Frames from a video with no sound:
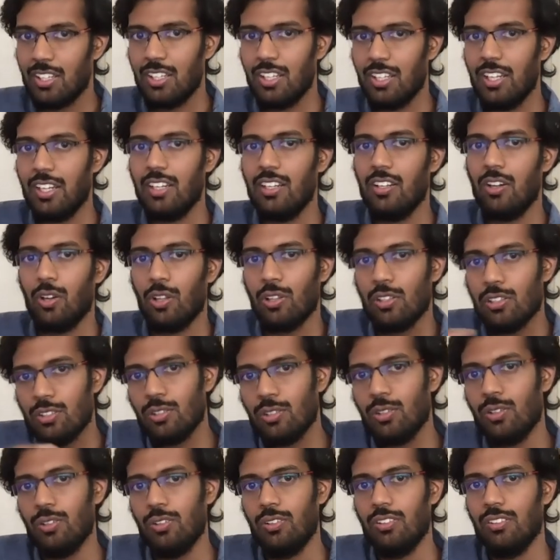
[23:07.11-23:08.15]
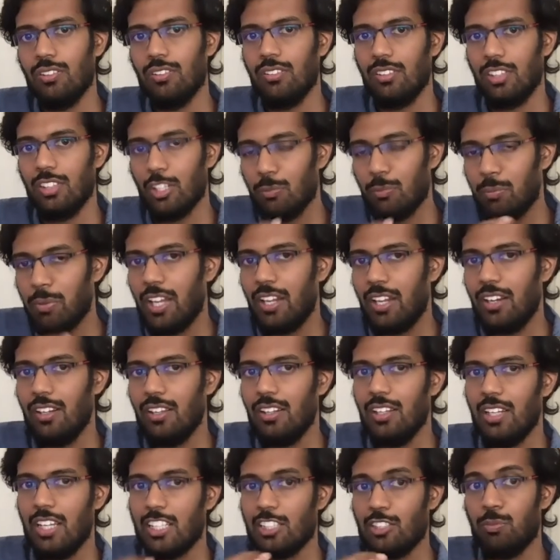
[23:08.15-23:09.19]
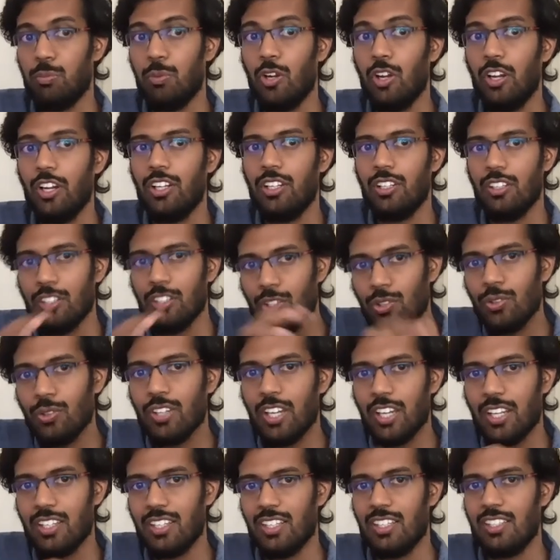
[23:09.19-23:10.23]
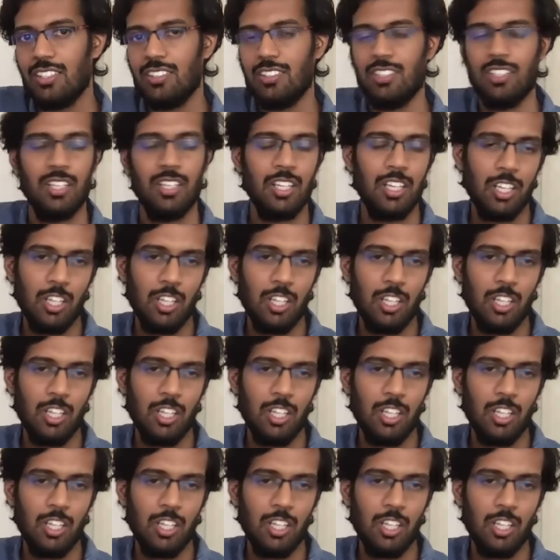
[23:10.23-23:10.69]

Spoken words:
And also, in parallel, exploit new areas.